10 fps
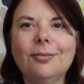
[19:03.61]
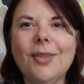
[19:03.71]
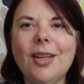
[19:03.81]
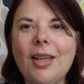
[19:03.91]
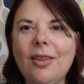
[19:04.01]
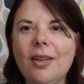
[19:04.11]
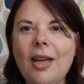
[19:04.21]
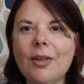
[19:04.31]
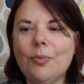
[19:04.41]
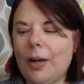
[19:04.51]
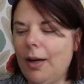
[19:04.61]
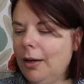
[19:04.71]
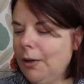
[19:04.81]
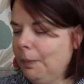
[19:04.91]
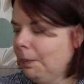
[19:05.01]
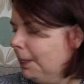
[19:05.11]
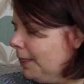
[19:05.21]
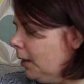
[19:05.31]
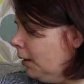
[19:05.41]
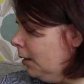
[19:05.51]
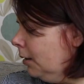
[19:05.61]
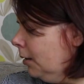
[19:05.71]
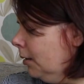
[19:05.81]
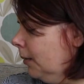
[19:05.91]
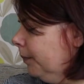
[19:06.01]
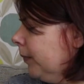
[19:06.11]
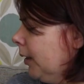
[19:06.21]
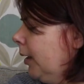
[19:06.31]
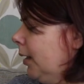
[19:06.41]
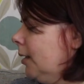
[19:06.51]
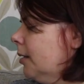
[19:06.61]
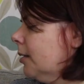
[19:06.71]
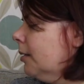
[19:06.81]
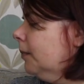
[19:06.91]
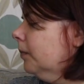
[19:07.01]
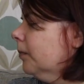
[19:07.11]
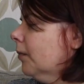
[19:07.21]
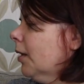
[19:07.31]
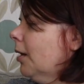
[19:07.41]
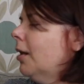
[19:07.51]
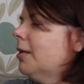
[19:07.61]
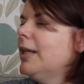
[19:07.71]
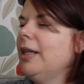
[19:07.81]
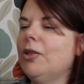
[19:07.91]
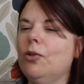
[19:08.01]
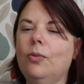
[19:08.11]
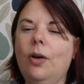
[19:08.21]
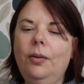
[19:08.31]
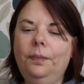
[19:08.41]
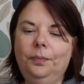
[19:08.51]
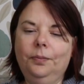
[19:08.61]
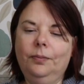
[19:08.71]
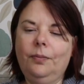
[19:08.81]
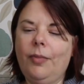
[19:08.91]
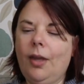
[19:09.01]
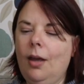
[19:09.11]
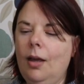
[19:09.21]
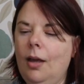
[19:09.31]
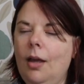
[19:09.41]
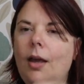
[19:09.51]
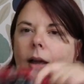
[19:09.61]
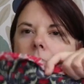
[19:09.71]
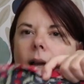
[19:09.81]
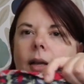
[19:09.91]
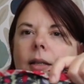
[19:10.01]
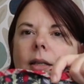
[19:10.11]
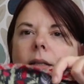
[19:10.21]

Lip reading: And then the next bag is a seasonal one, and it's